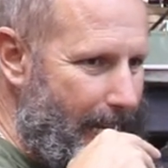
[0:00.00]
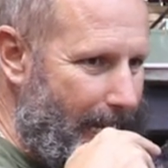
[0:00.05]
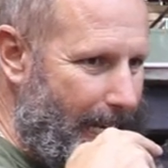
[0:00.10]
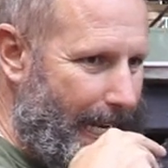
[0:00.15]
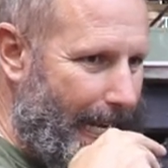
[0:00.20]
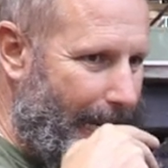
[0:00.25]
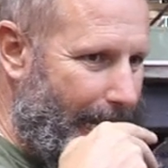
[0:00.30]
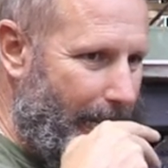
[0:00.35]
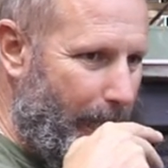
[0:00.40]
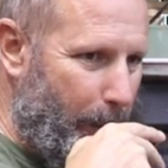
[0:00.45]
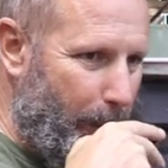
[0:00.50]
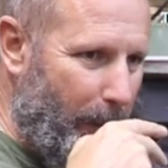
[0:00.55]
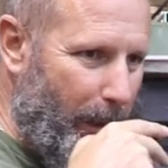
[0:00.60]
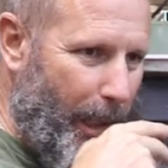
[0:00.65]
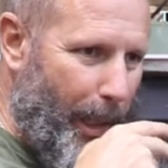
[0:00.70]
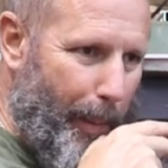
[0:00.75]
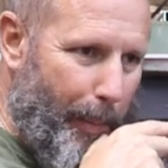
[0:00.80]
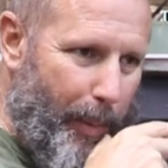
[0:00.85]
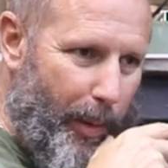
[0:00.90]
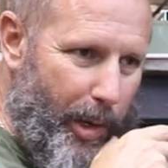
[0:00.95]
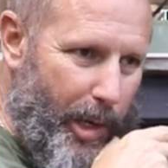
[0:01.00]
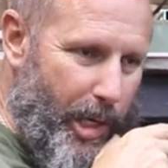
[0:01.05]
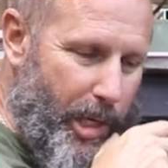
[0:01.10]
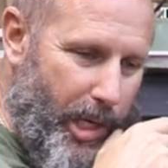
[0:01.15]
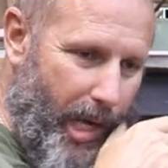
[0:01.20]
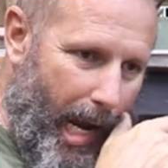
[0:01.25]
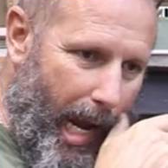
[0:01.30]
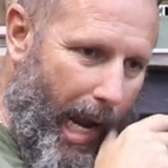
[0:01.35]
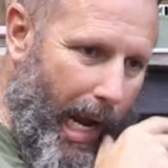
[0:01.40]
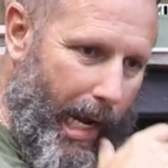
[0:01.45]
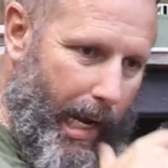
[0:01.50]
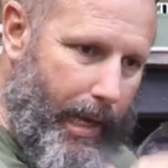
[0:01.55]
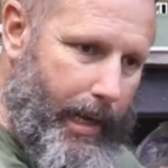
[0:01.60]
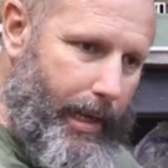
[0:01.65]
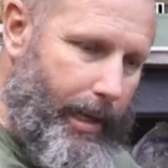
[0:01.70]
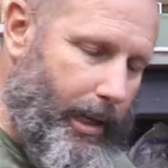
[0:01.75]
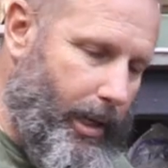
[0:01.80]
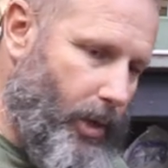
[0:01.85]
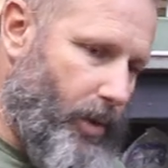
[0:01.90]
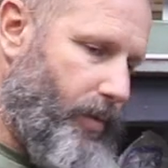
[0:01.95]
and I really appreciate
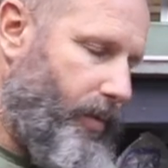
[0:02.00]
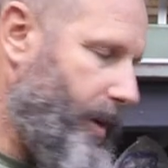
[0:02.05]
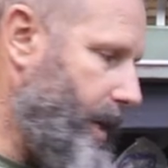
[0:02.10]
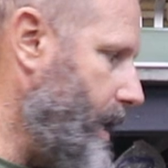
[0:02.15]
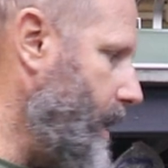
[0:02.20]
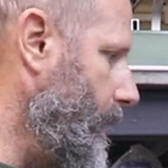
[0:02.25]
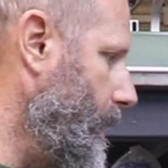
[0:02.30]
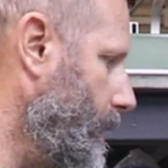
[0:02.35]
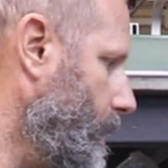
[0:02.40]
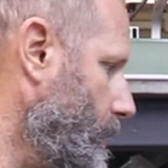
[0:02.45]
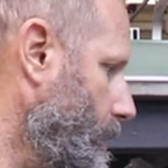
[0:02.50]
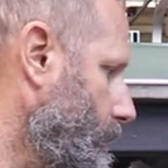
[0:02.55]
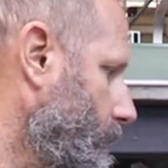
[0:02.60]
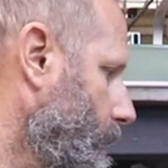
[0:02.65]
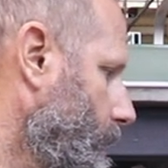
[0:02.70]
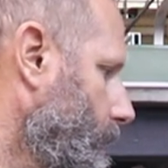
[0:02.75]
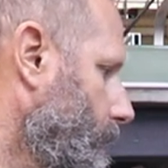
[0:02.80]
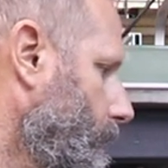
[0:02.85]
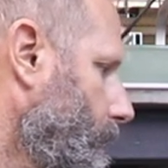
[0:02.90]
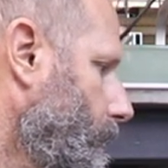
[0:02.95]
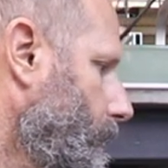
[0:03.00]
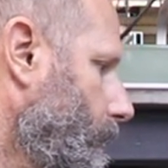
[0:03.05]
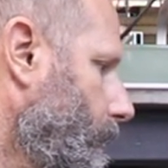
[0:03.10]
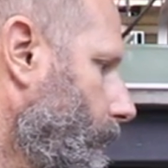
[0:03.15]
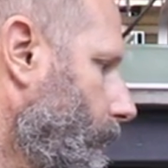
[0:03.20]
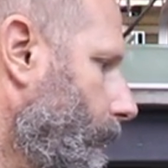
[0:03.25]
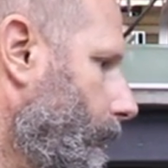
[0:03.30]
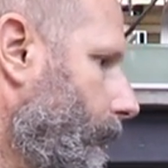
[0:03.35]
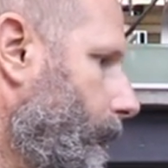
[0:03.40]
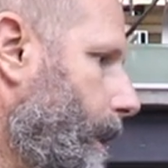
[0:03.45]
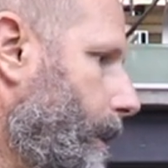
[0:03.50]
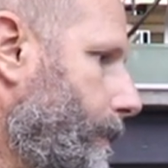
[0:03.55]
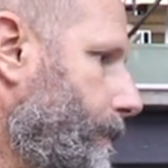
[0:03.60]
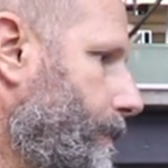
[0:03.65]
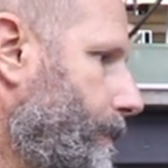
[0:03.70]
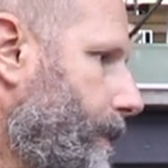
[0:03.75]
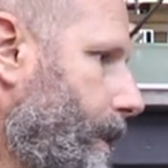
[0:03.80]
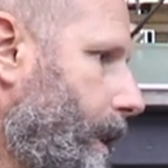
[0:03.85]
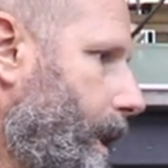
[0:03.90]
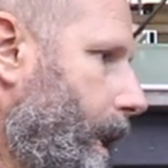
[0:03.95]
his videos.
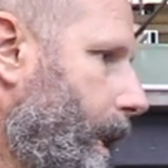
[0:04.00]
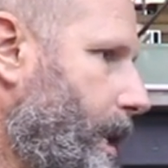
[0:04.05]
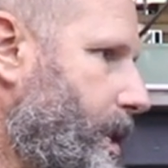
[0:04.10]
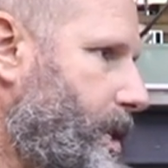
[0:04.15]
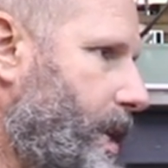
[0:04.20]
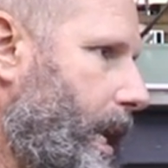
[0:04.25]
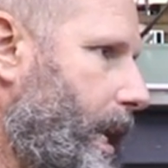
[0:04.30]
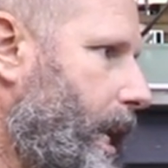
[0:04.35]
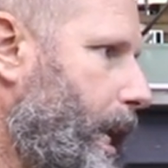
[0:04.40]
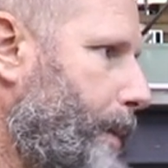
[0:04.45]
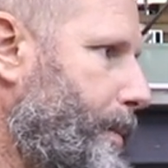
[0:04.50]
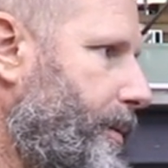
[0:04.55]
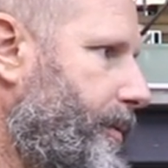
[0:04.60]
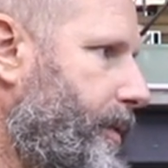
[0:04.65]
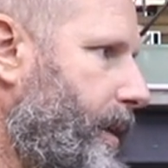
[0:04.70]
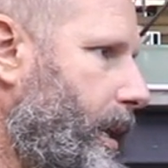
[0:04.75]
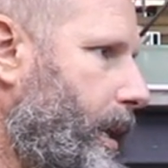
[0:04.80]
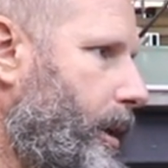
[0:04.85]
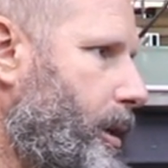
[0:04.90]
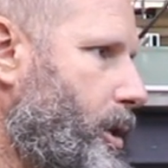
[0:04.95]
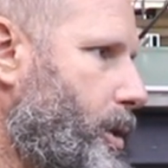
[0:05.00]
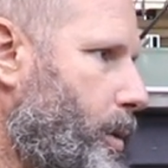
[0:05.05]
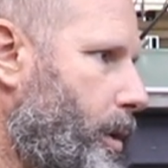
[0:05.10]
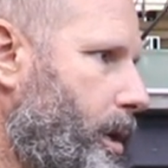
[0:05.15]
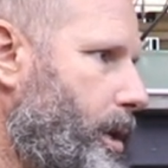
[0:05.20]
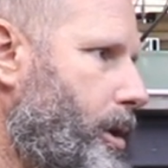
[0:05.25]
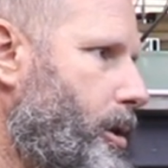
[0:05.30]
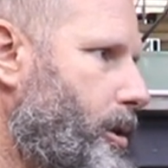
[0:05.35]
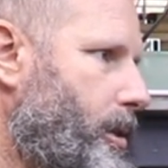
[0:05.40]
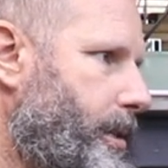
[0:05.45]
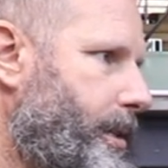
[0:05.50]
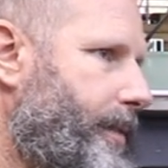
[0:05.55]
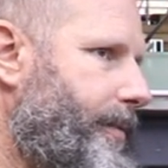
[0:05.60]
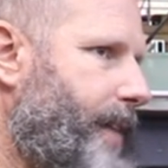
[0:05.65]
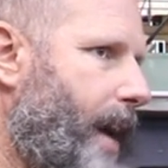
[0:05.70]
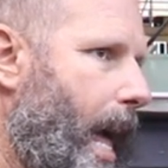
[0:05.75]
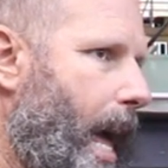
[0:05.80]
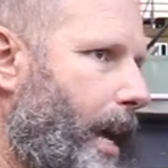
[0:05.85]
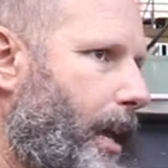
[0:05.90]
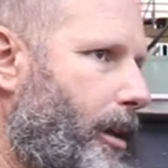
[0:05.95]
And he's got a couple videos where he uses a
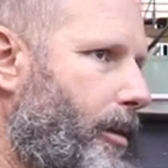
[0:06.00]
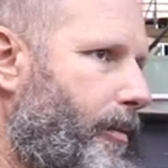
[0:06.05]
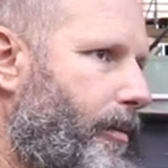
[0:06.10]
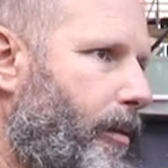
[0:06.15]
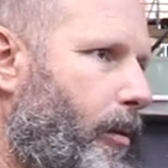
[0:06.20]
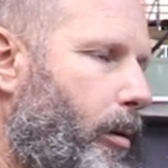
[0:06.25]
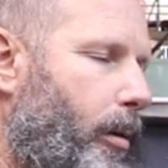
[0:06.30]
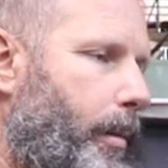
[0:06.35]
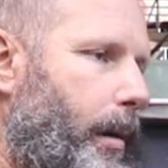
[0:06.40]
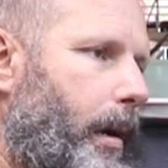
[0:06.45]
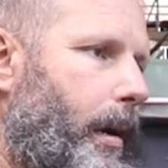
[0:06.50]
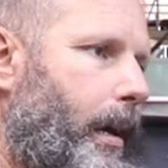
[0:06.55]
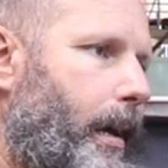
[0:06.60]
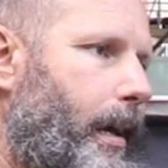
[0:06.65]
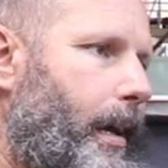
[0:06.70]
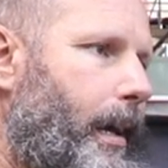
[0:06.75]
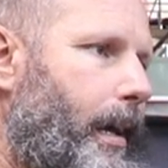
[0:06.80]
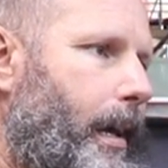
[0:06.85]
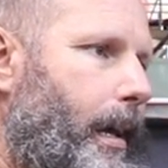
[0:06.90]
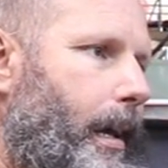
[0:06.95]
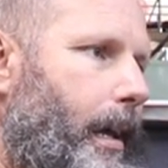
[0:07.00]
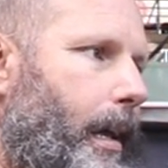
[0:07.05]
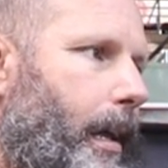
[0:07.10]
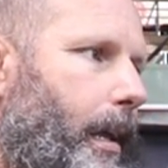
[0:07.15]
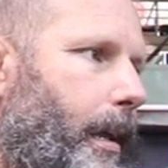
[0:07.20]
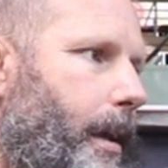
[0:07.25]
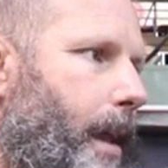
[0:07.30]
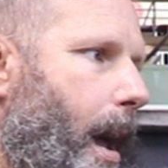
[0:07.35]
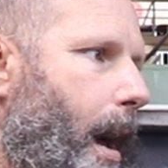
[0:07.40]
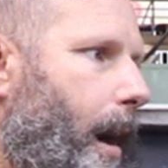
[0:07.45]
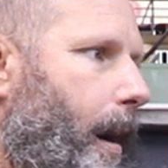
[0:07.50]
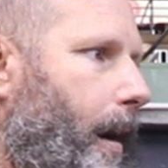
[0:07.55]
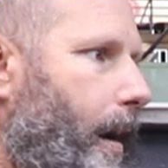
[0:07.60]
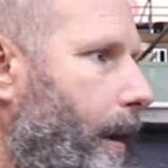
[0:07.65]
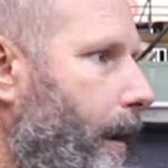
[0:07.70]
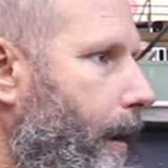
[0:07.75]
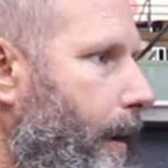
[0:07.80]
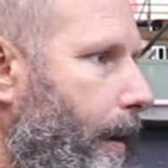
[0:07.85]
vacuum former. Now,